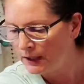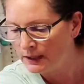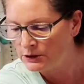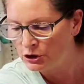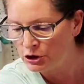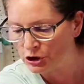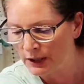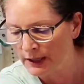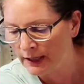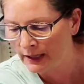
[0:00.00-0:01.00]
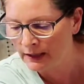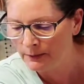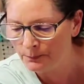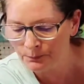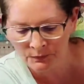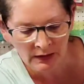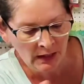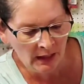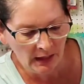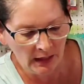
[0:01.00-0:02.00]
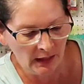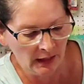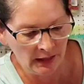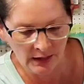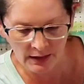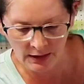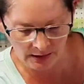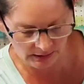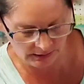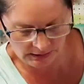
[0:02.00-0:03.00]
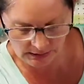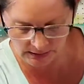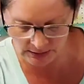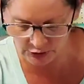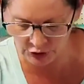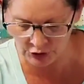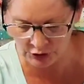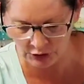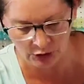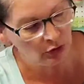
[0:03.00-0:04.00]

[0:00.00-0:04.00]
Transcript: and J, and it should